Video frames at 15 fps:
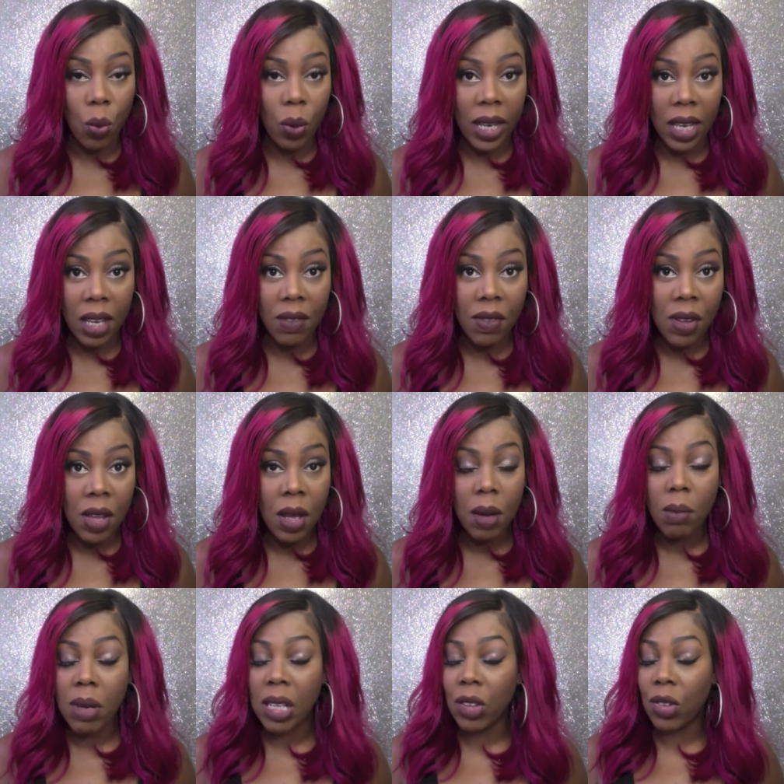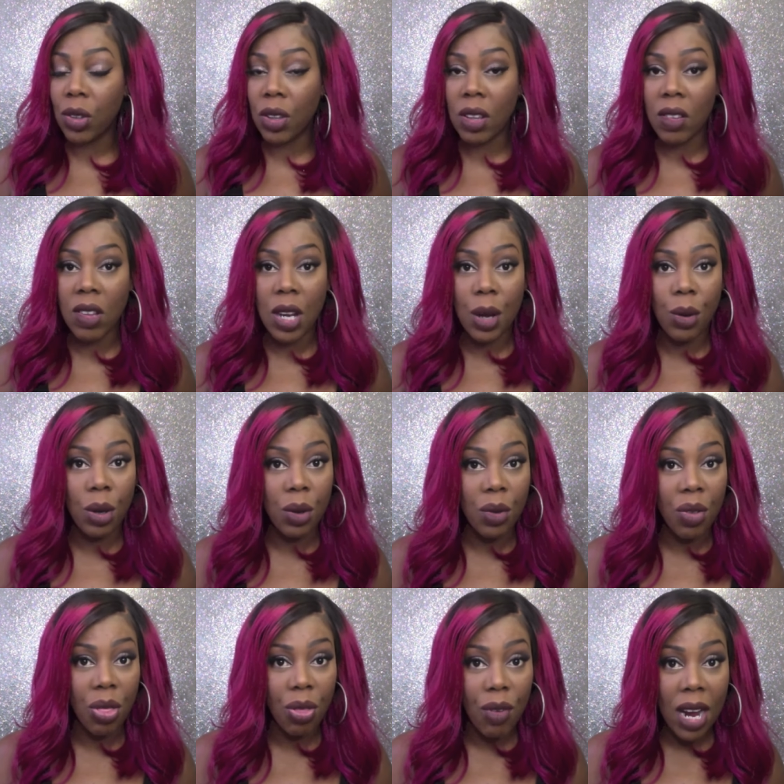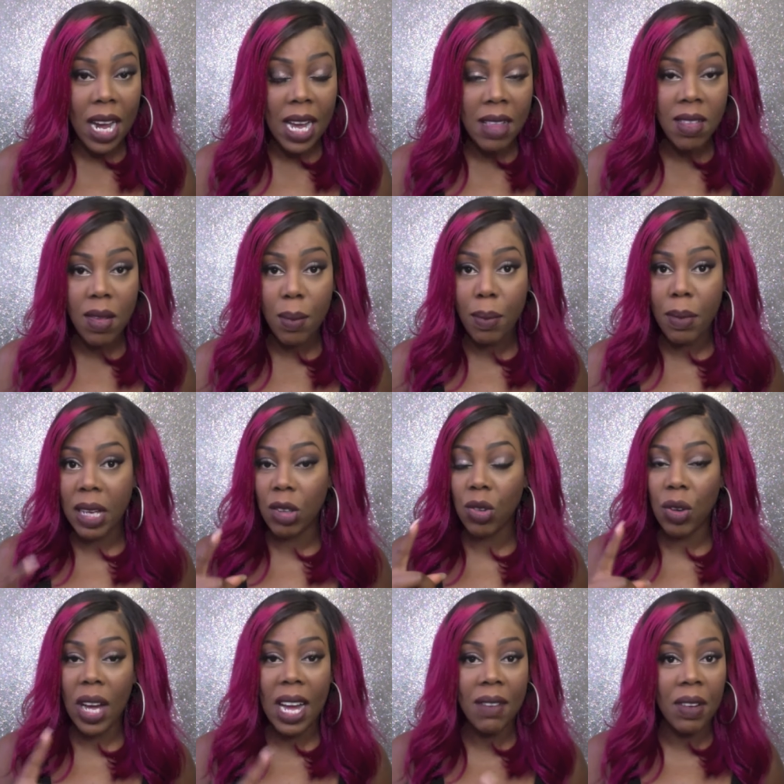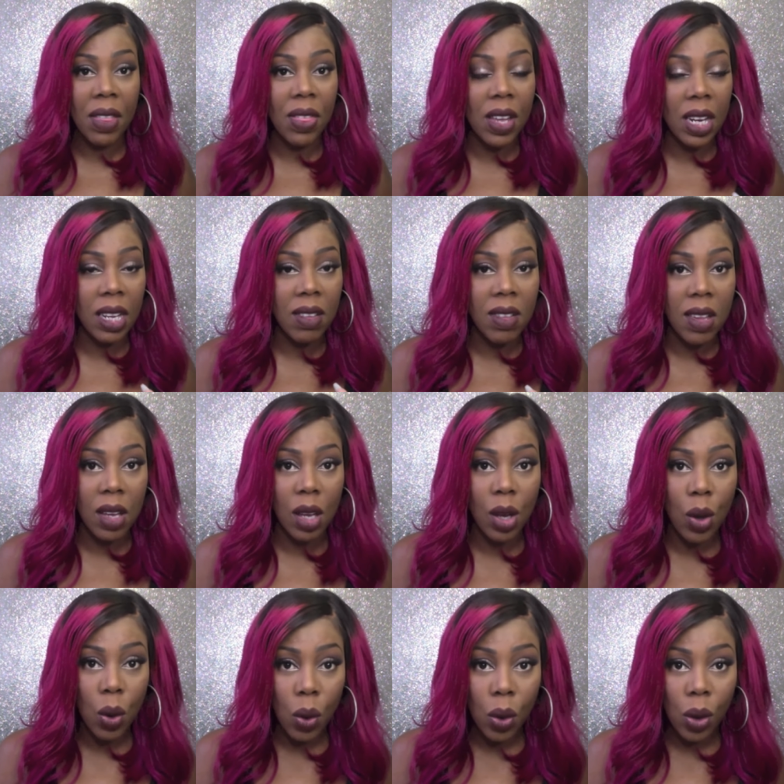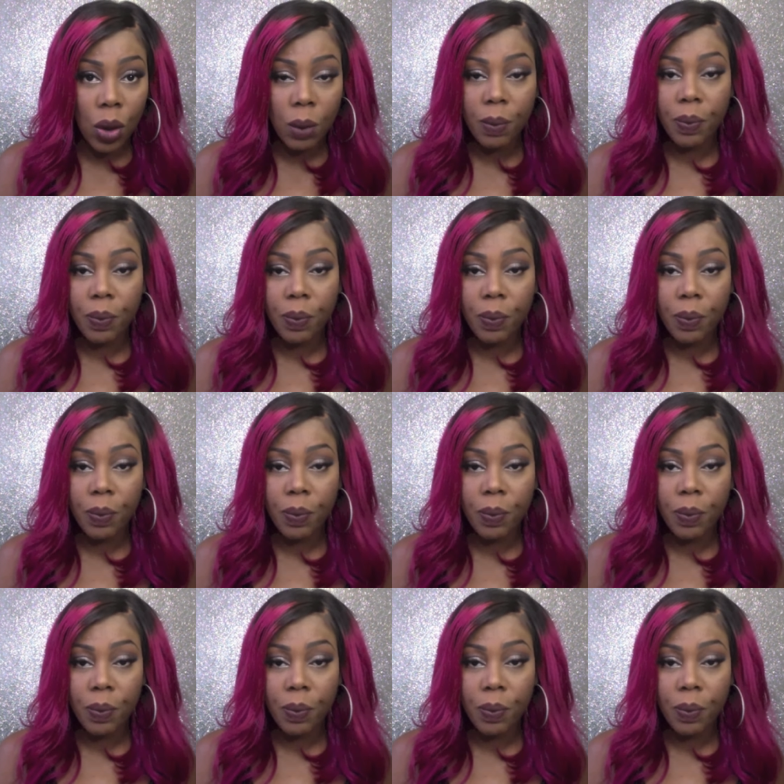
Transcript: weave, make sure there's no loose threads, make sure everything is secure,